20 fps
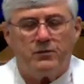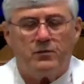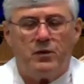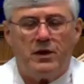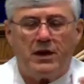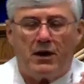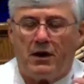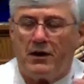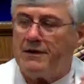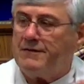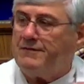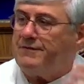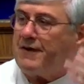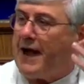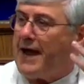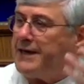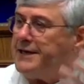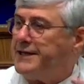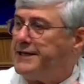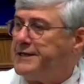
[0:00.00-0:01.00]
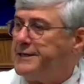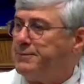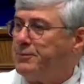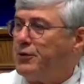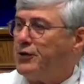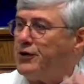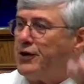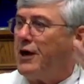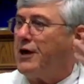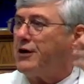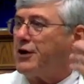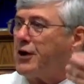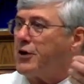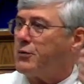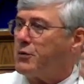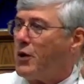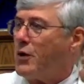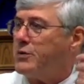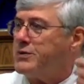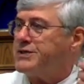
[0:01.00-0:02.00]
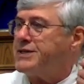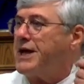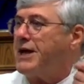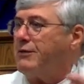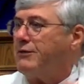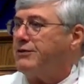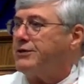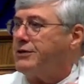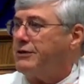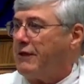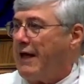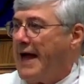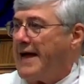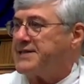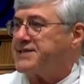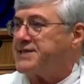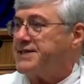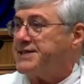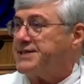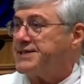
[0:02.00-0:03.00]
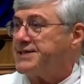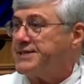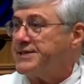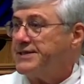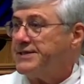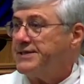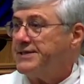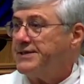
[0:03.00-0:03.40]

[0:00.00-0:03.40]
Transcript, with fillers: we are invited to put on our rose colored glasses